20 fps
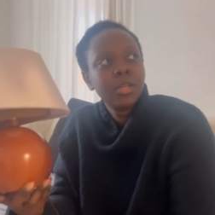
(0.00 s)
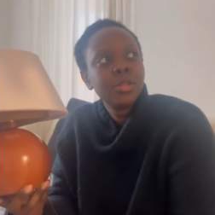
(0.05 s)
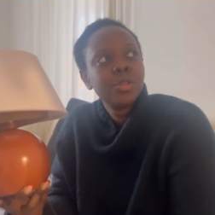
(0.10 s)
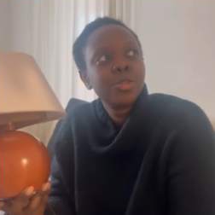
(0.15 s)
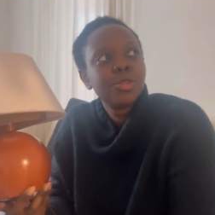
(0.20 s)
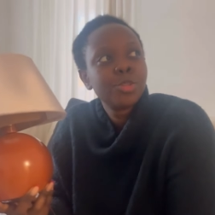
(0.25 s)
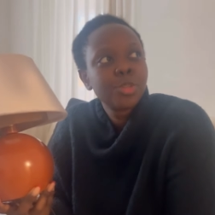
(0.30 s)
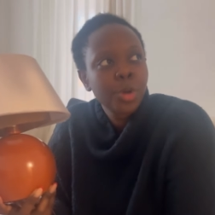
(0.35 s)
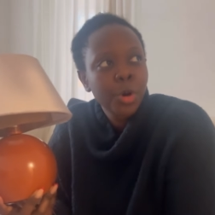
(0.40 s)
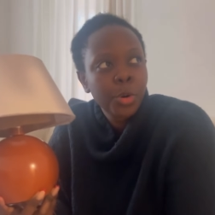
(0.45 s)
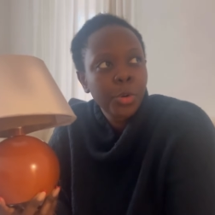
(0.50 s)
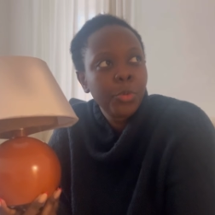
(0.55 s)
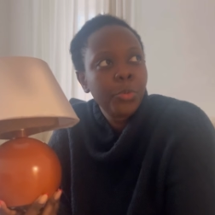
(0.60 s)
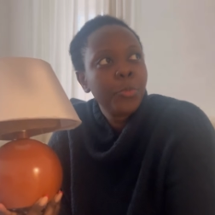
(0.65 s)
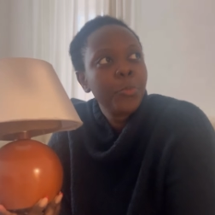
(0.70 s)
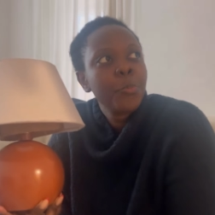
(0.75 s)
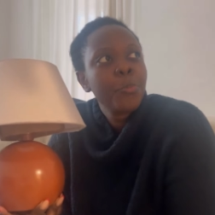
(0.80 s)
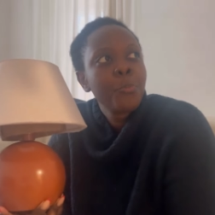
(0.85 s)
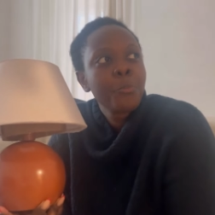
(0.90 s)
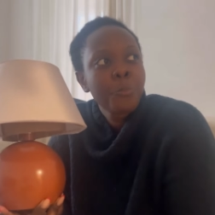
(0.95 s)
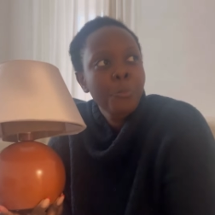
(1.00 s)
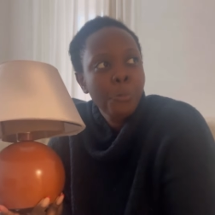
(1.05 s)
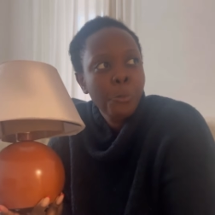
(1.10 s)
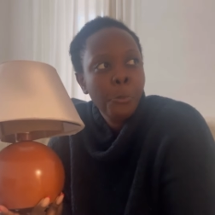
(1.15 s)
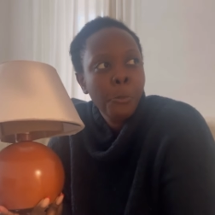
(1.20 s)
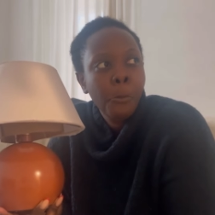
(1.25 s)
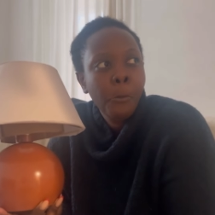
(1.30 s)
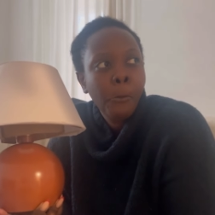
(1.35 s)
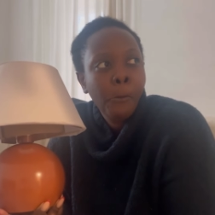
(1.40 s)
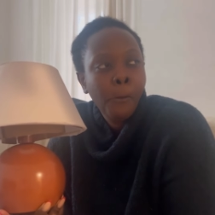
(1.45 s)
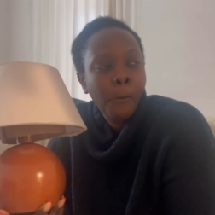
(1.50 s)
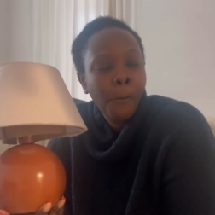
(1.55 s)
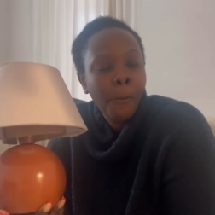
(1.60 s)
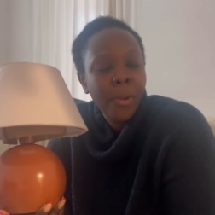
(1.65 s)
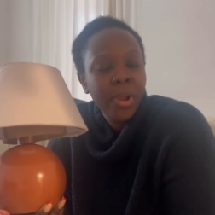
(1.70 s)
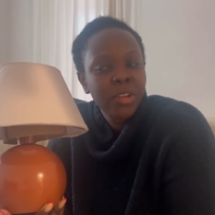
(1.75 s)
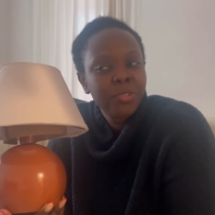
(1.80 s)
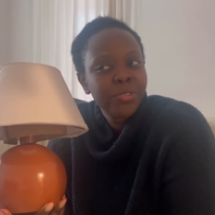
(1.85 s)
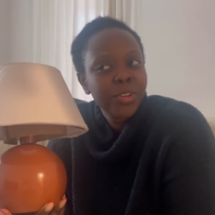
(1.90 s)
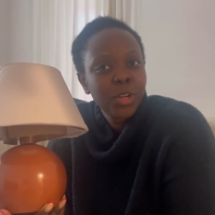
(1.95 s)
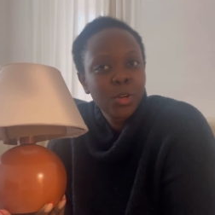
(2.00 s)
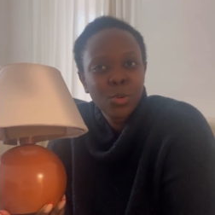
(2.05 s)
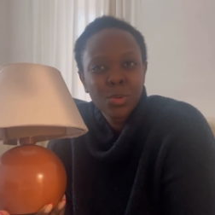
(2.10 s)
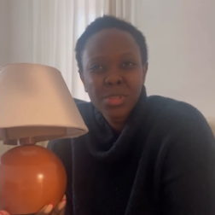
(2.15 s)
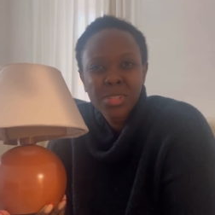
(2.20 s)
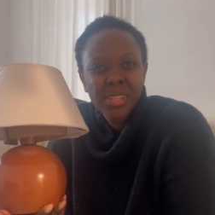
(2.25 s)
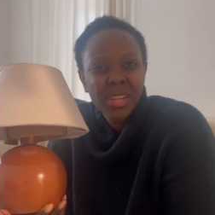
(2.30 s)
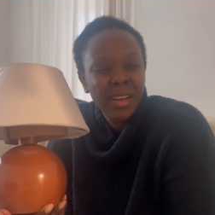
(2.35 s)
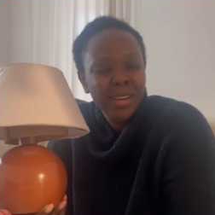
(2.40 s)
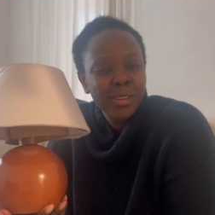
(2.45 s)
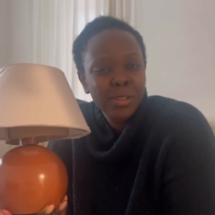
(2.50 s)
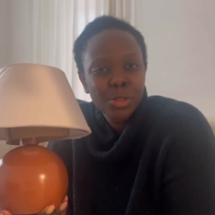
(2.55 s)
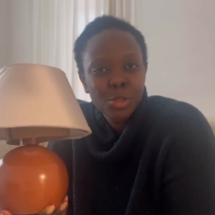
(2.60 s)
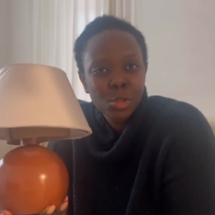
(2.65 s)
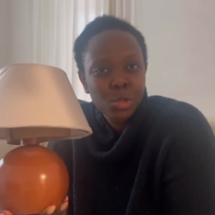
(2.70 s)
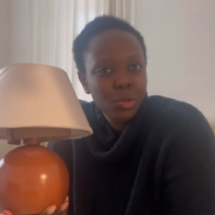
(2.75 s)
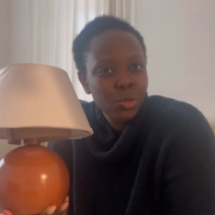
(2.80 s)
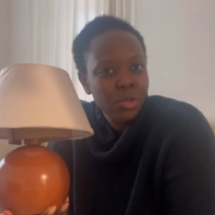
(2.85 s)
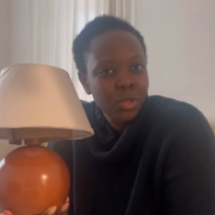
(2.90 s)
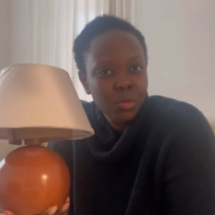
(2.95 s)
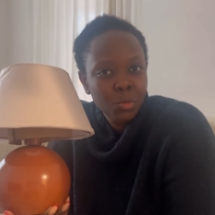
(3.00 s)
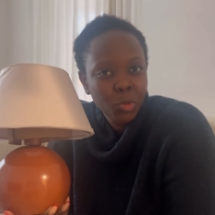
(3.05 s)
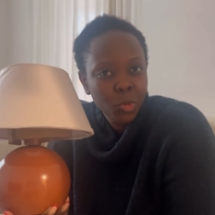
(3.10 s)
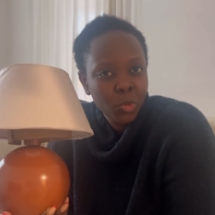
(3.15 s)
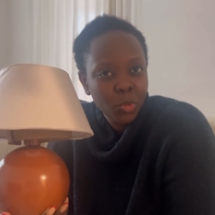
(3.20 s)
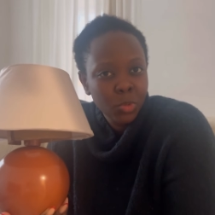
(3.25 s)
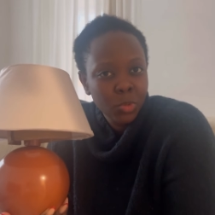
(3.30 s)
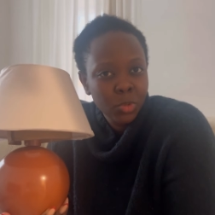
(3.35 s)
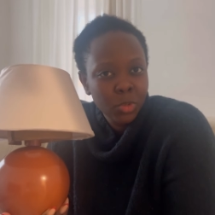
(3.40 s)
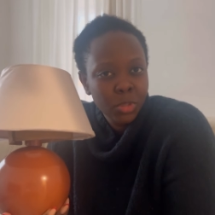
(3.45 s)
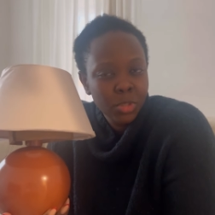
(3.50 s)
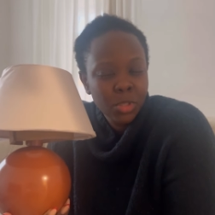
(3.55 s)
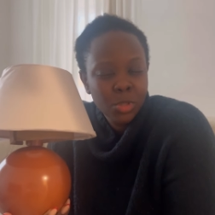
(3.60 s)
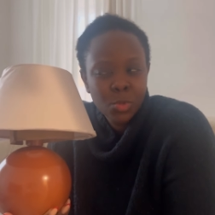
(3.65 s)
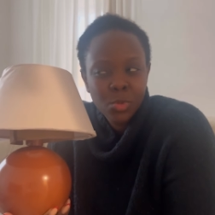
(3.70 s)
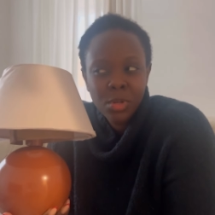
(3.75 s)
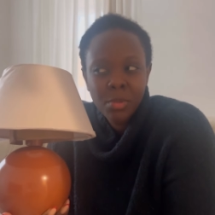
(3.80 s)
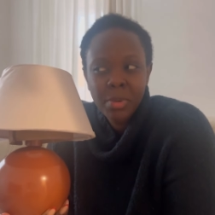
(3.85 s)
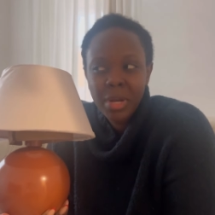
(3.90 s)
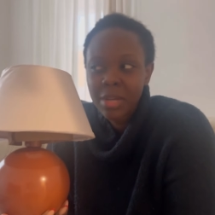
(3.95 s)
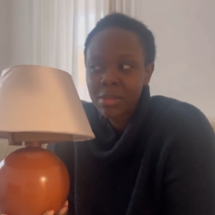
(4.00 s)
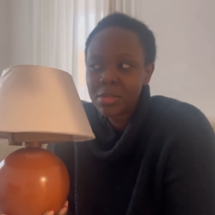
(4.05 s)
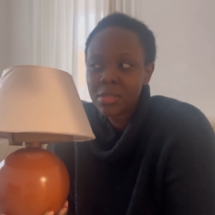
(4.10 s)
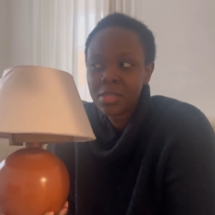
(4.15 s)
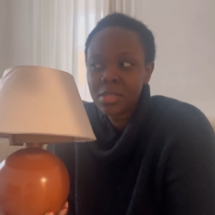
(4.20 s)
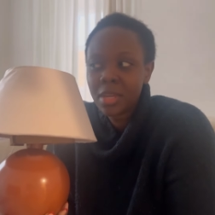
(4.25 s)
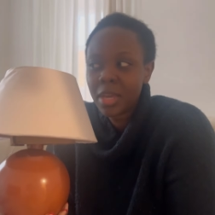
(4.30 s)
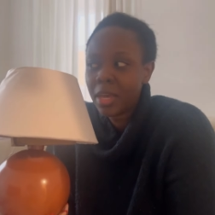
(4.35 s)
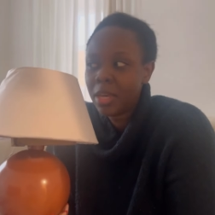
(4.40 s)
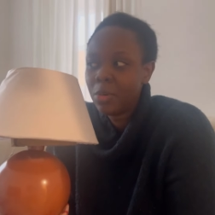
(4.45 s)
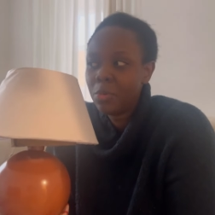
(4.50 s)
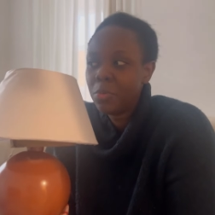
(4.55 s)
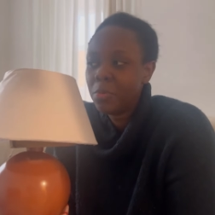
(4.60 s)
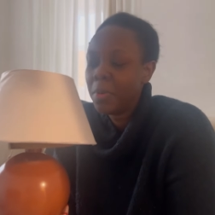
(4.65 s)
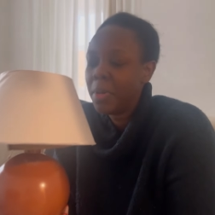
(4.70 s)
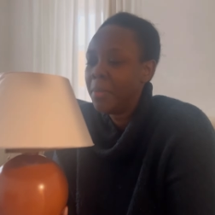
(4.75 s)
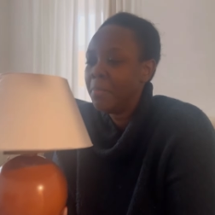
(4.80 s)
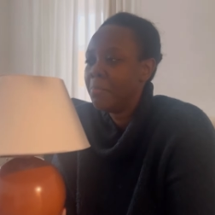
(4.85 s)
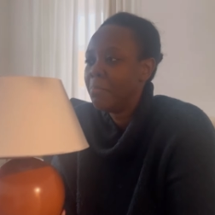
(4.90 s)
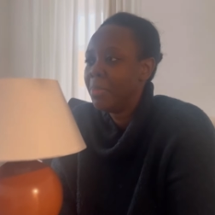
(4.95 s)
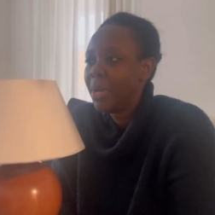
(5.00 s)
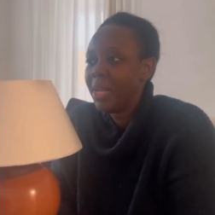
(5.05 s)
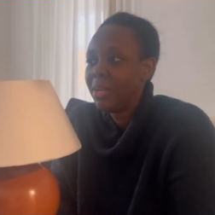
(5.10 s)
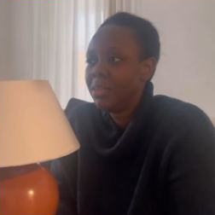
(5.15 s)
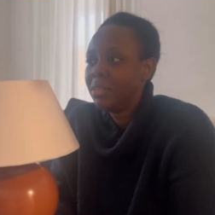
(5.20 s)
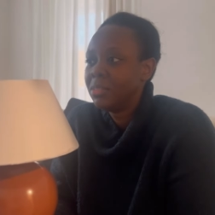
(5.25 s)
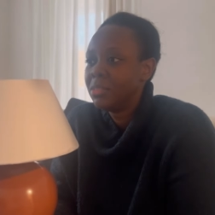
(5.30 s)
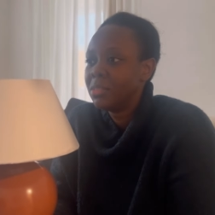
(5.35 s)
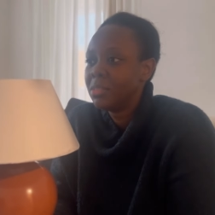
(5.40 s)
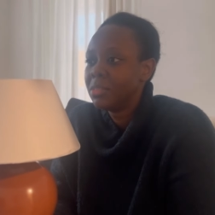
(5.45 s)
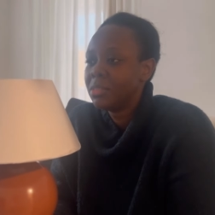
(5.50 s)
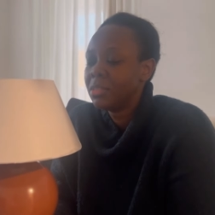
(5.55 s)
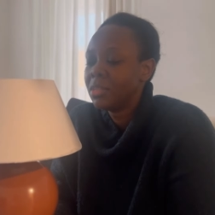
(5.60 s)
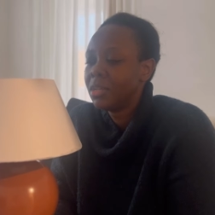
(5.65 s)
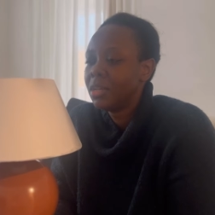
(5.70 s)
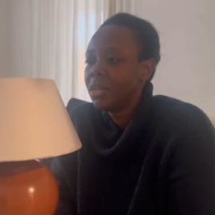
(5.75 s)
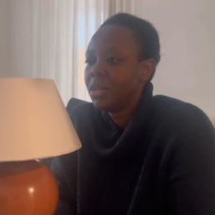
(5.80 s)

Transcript: So if it looks like too small, because it's all about scale and balance,